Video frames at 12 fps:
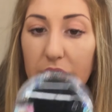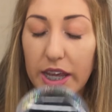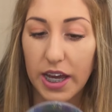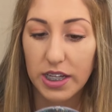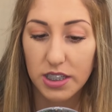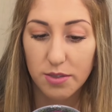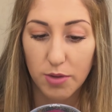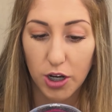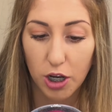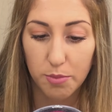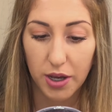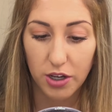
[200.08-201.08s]
Get
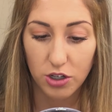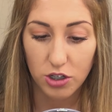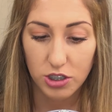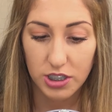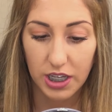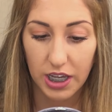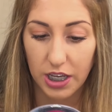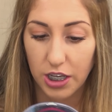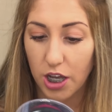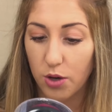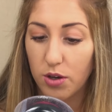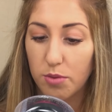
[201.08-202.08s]
smart about your skin.
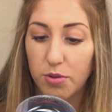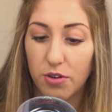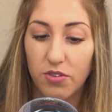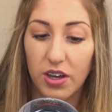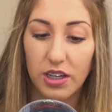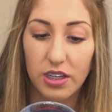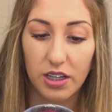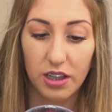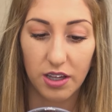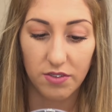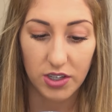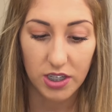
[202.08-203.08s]
Know it, perfect it,
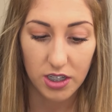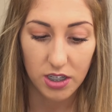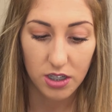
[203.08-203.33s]
love it.